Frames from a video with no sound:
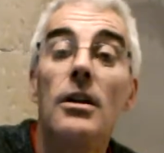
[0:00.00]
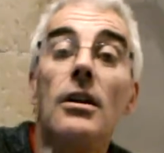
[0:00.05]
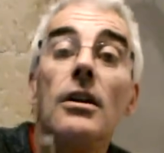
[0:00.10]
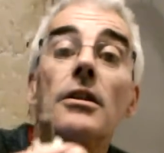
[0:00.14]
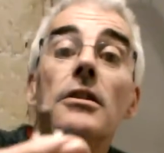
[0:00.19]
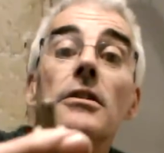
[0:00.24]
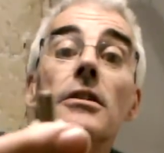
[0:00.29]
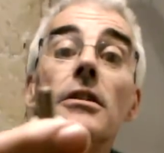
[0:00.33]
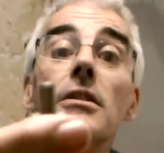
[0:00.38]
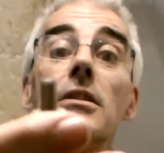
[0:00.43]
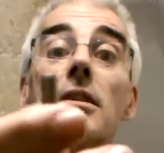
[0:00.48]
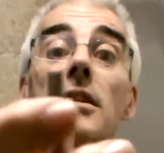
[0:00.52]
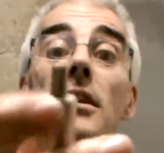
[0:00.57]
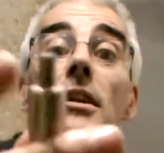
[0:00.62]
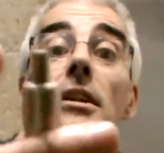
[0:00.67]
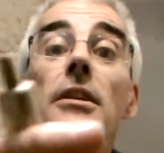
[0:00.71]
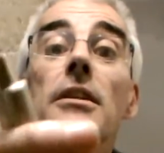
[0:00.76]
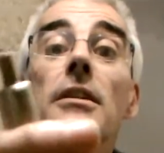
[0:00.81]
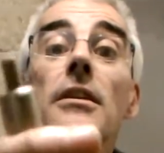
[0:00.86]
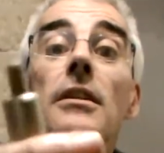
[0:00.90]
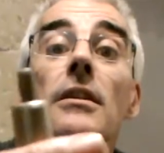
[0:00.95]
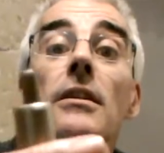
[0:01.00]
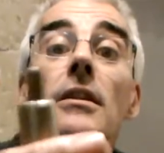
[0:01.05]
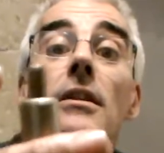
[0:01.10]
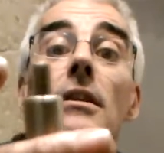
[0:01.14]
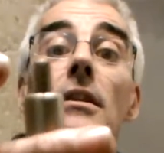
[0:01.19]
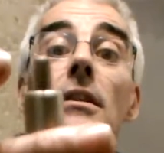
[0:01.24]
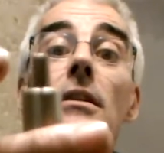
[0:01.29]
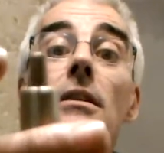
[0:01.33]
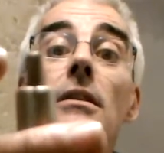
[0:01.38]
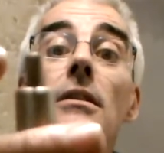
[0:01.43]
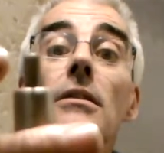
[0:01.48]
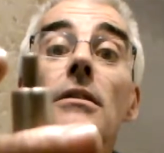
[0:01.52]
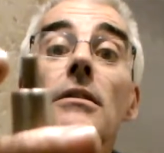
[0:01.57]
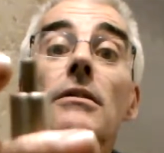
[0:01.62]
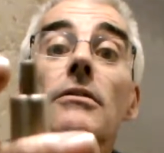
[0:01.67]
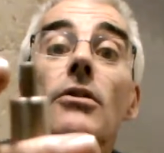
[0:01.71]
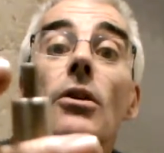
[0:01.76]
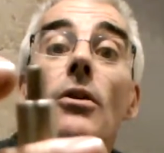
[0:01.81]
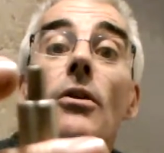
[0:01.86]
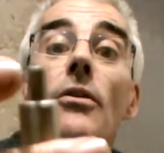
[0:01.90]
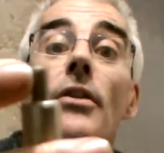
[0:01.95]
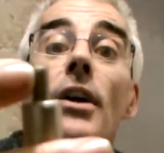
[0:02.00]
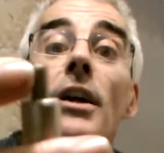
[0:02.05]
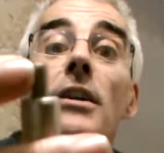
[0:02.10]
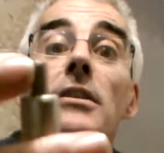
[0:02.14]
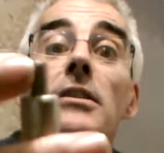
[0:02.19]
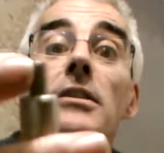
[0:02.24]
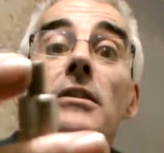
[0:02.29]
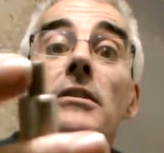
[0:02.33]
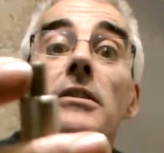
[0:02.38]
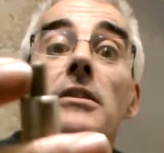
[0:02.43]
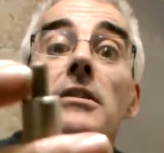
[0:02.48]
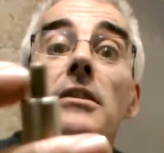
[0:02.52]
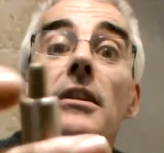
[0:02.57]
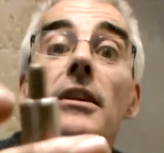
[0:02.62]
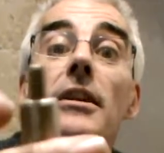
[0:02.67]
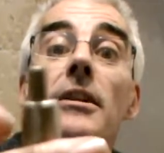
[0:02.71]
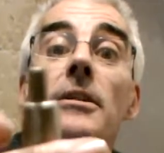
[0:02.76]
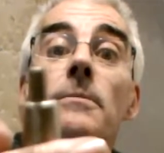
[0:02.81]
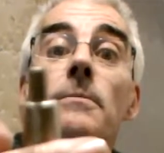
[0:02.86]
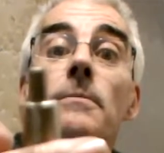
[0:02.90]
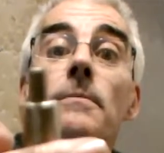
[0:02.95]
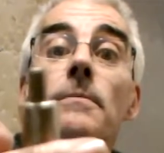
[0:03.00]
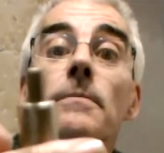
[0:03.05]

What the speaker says: And you can see, you've got that size there,